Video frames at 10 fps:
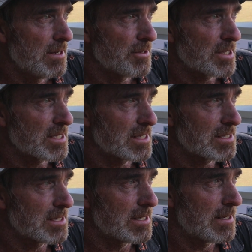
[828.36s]
I think
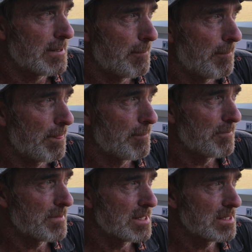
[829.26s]
that's
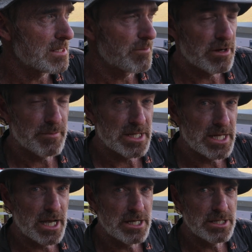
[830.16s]
somewhere up in
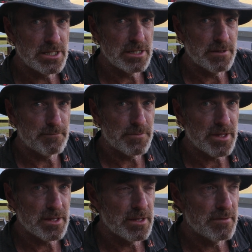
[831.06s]
the 80s, isn't it?
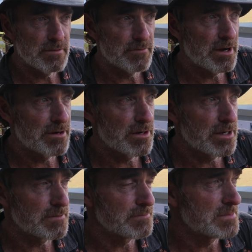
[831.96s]

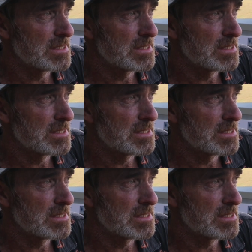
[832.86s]
Fahrenheit.